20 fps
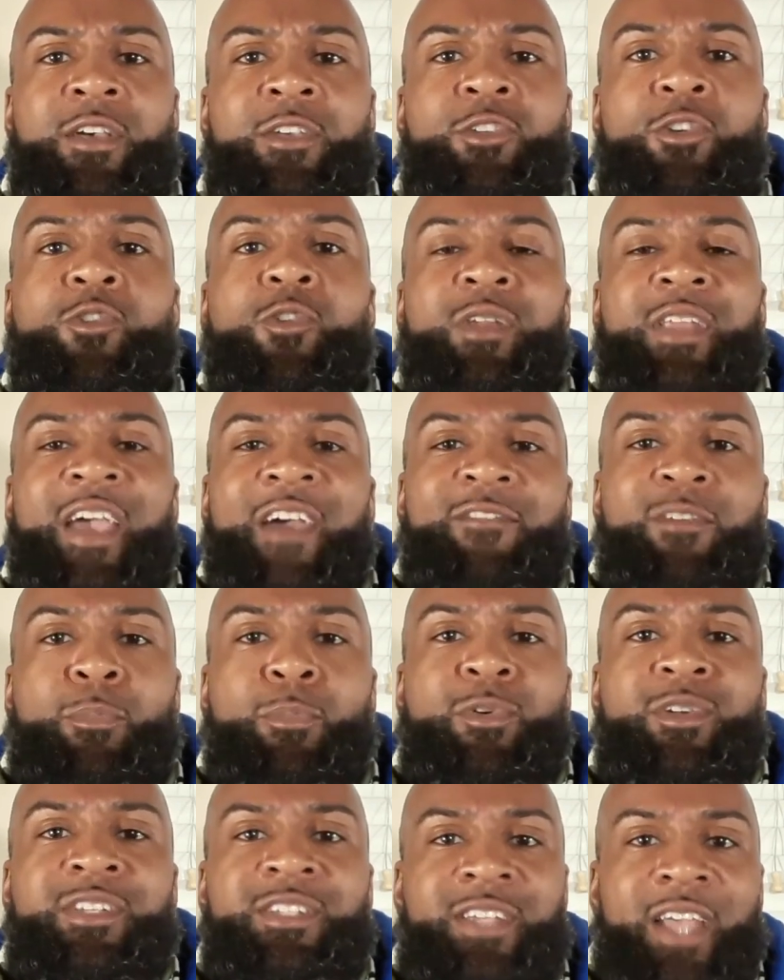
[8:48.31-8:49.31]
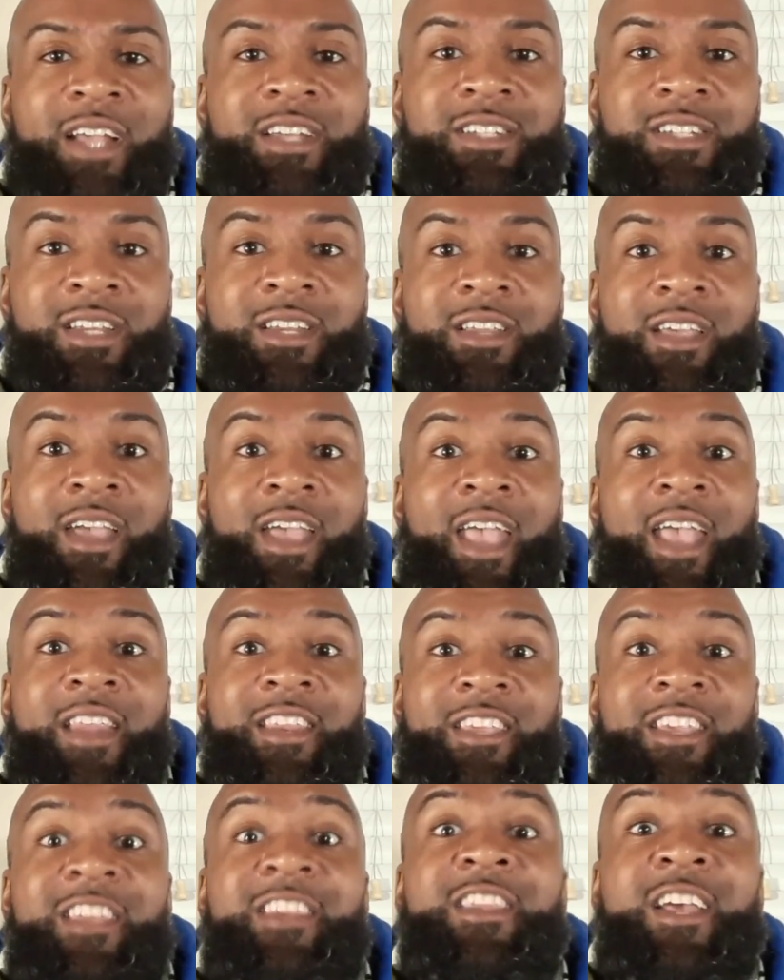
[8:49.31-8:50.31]
You're going to have the projection and
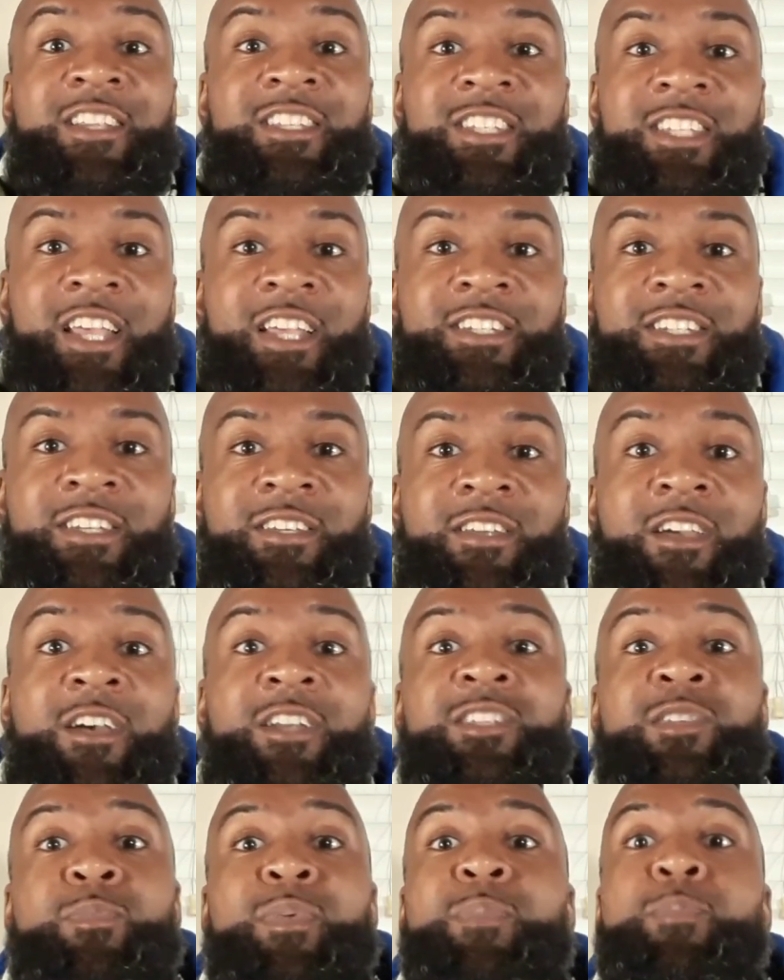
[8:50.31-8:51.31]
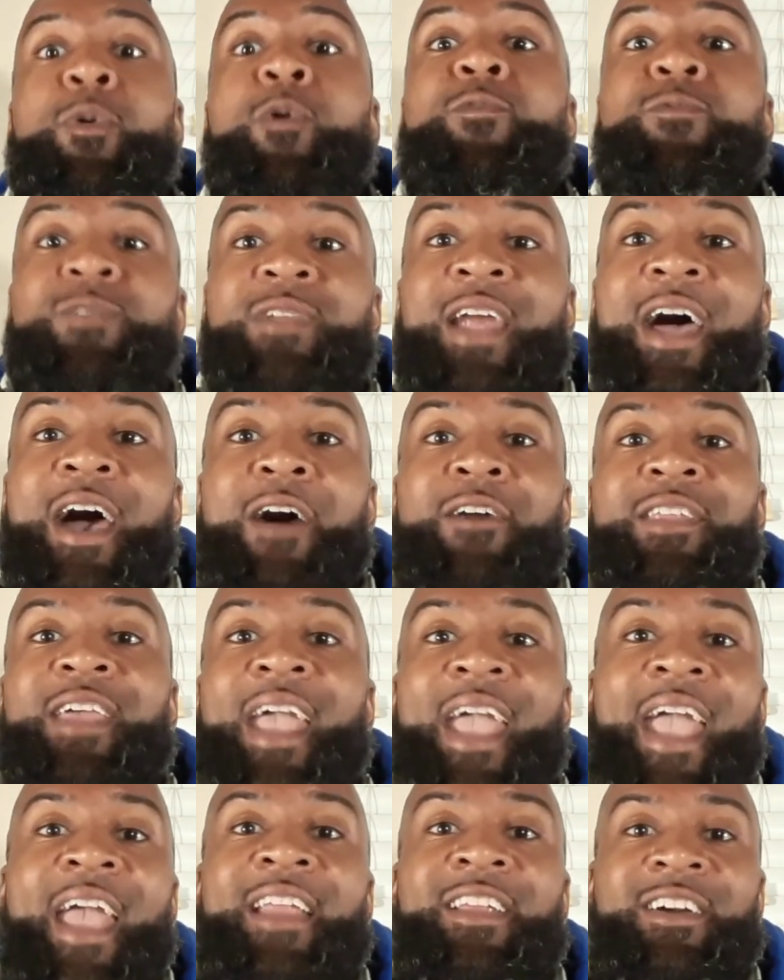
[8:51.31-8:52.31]
the enunciation to be both loud
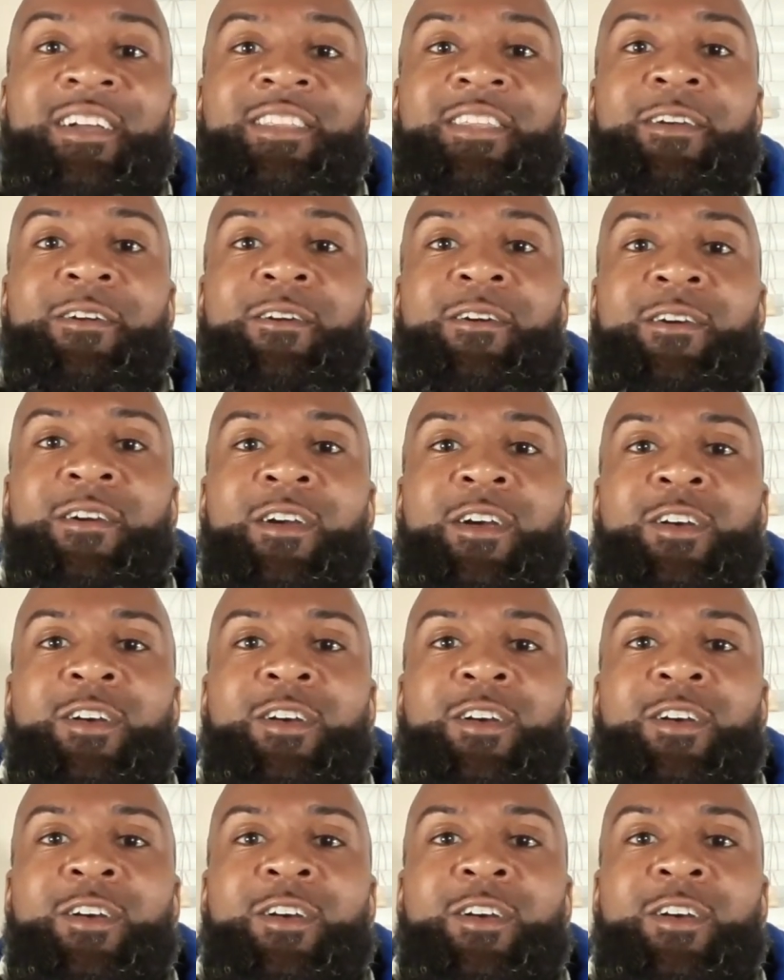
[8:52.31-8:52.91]
and clear